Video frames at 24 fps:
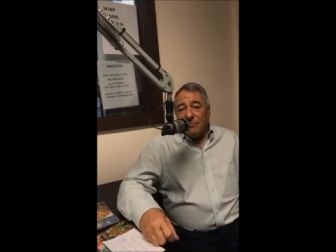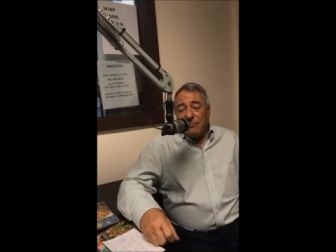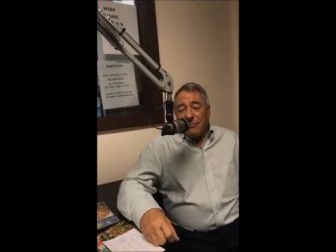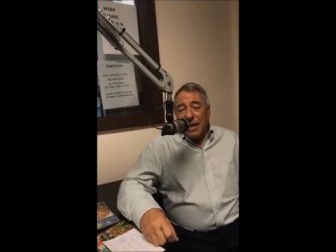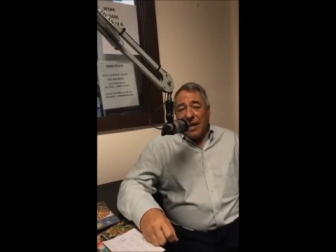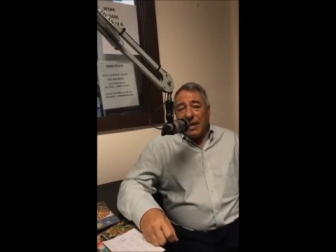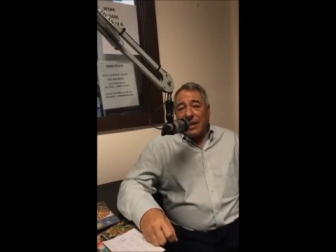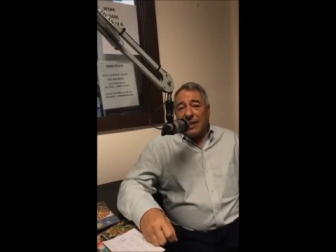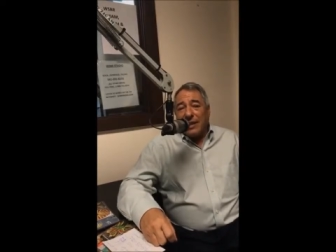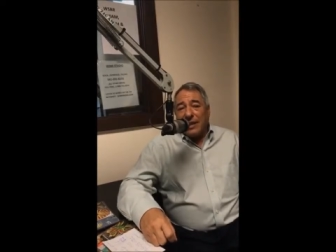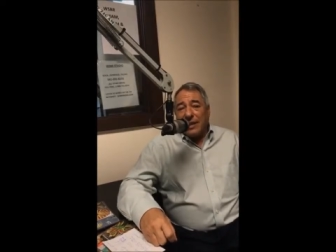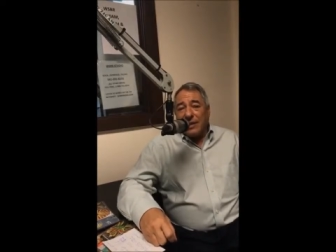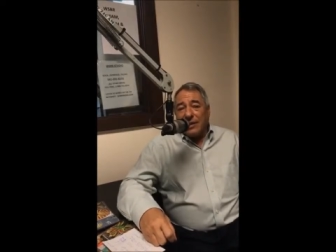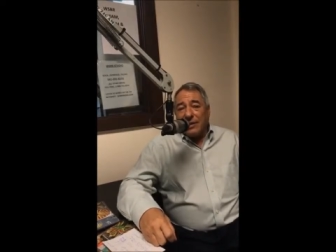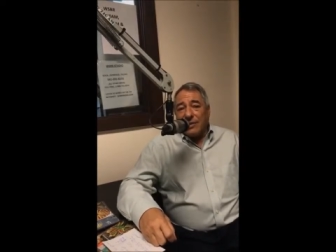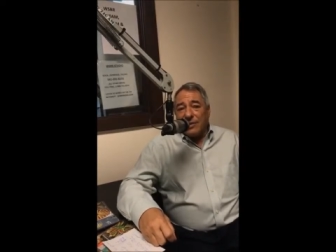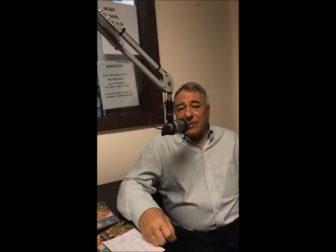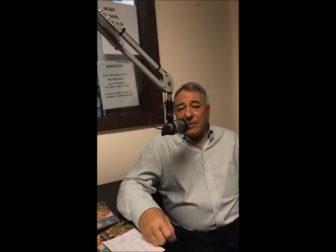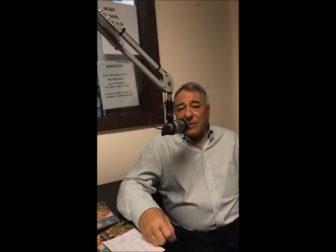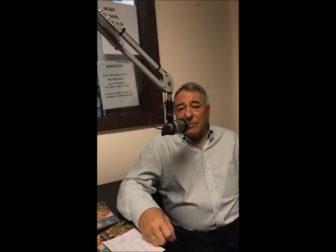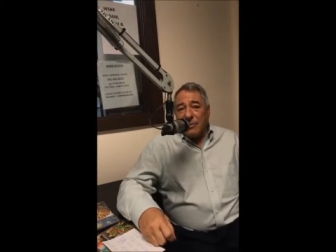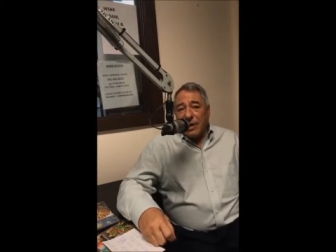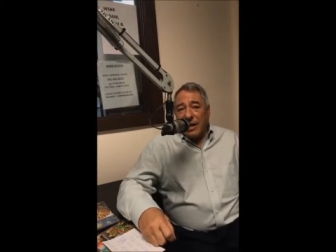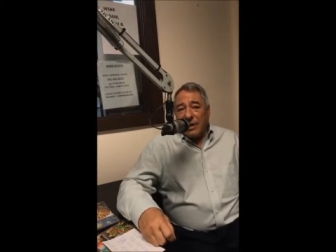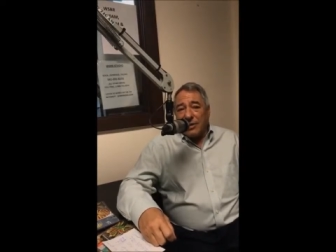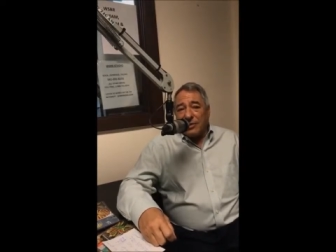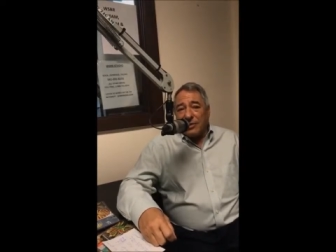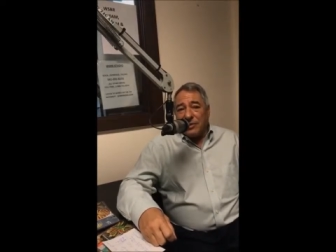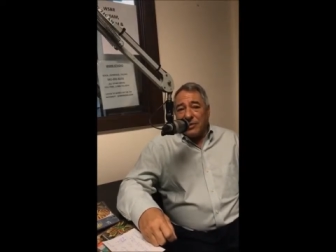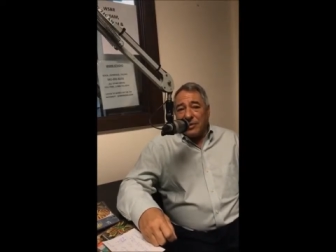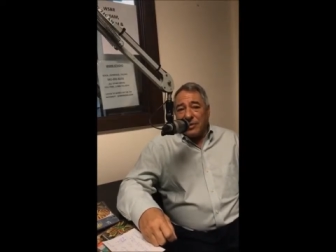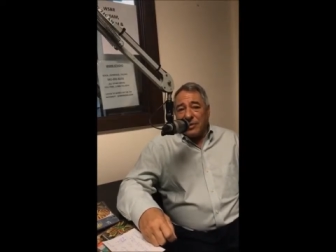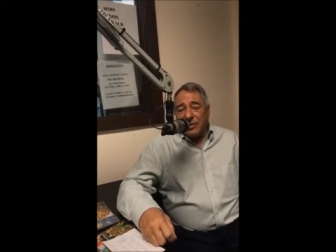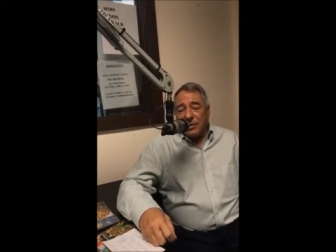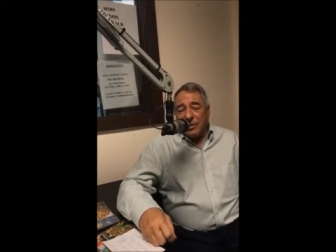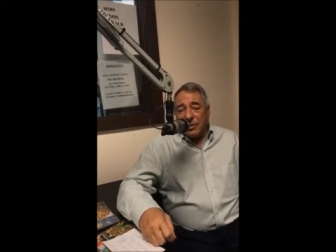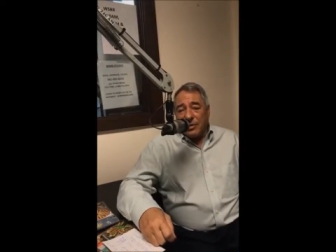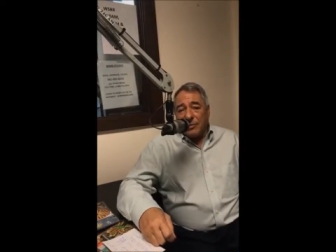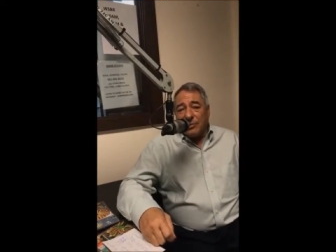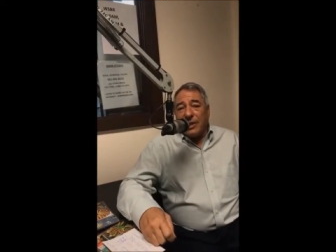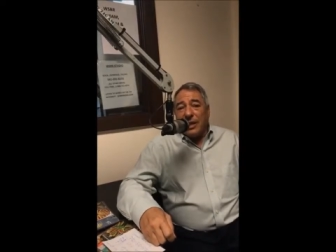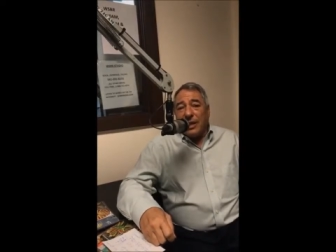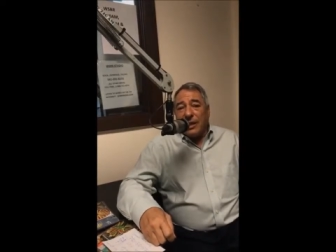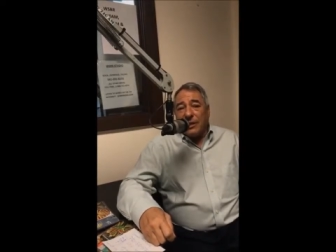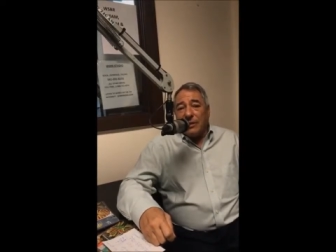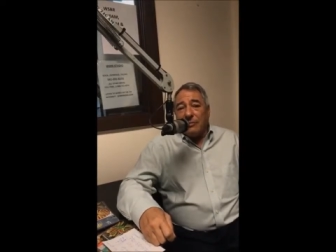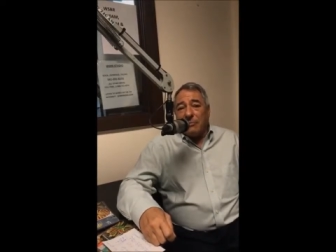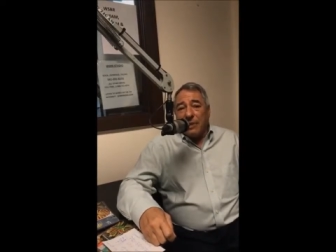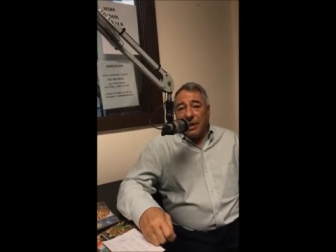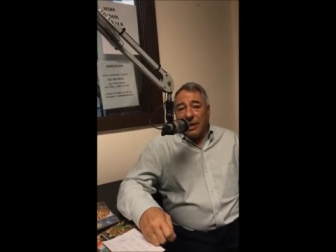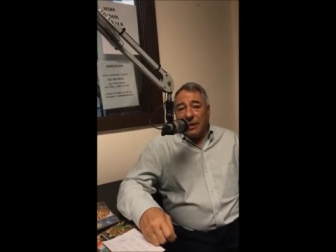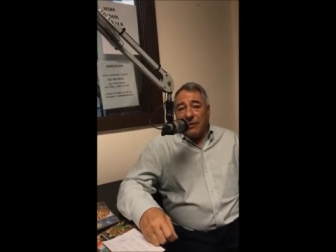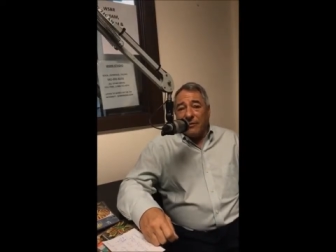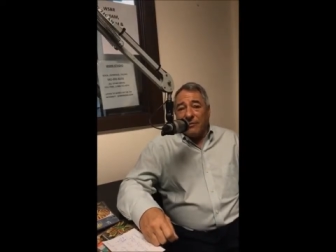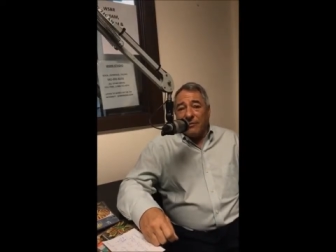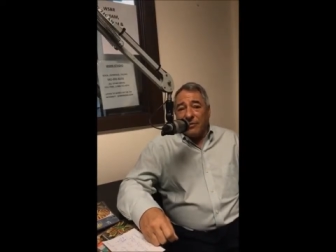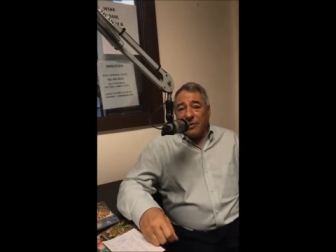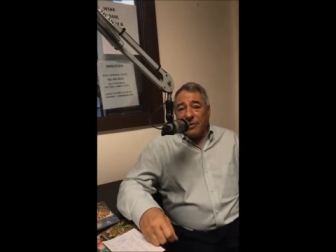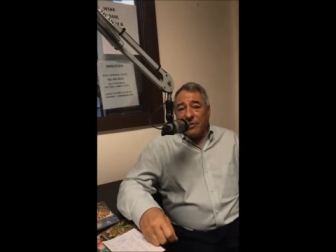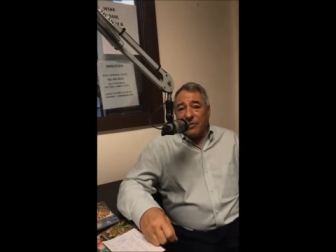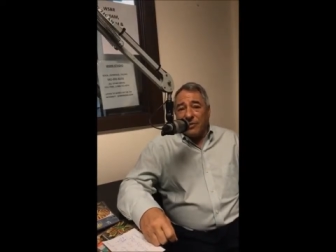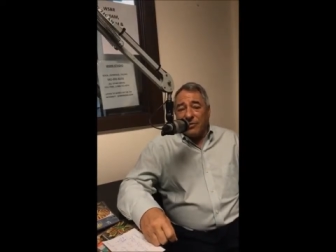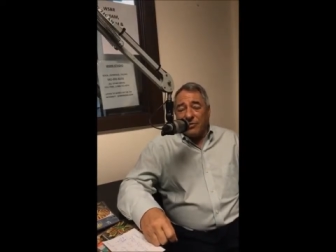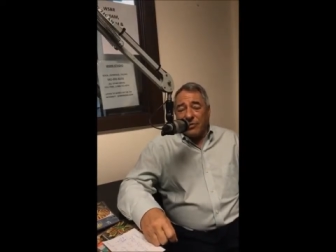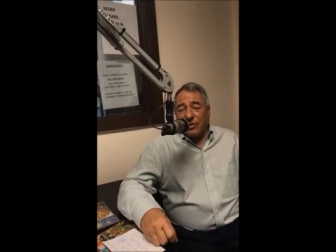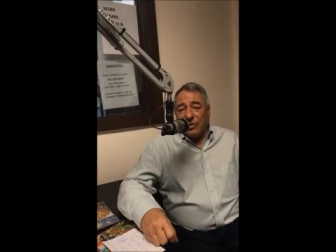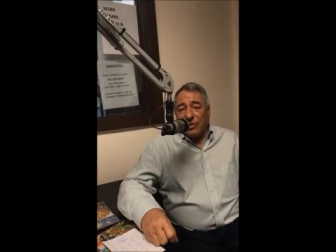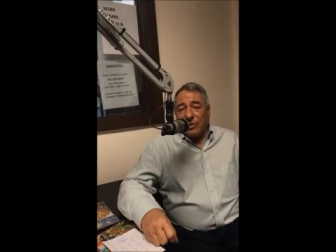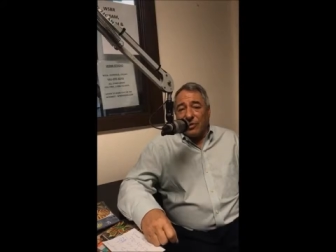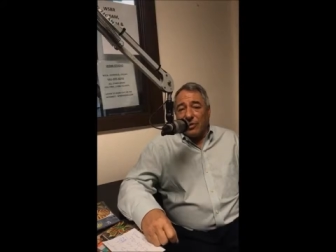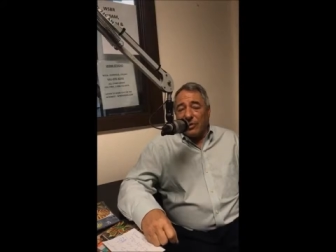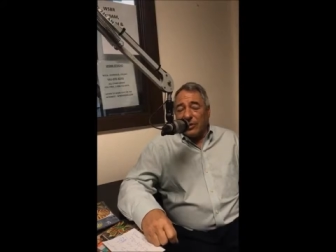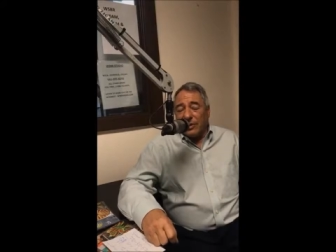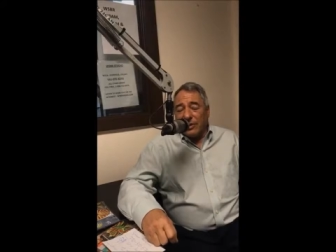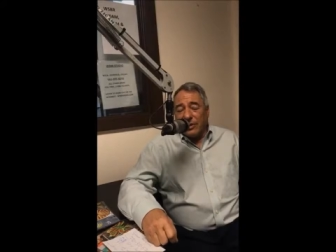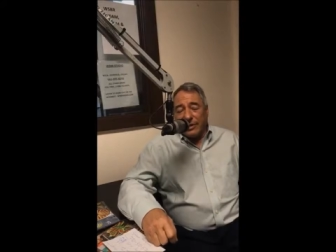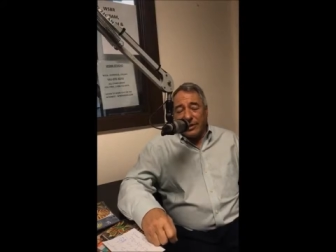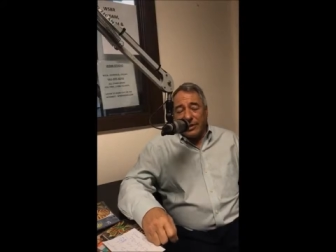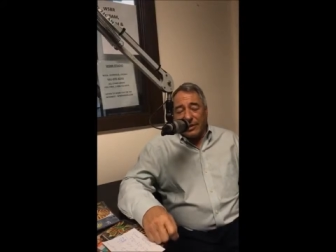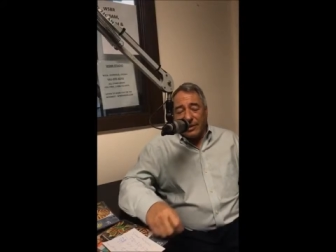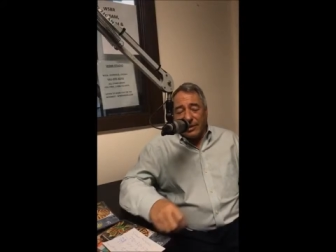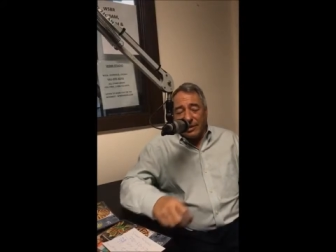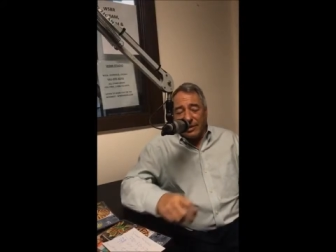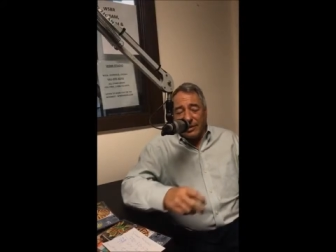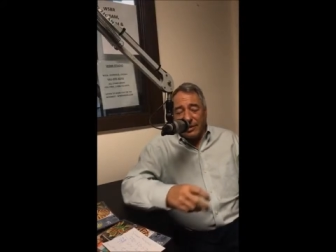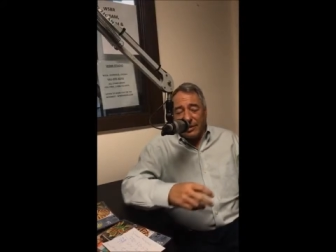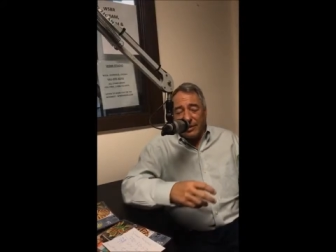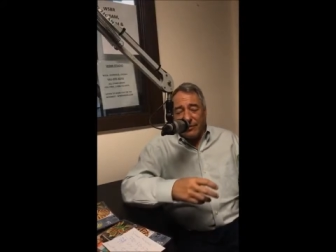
Medicare is about to terminate benefits for uh,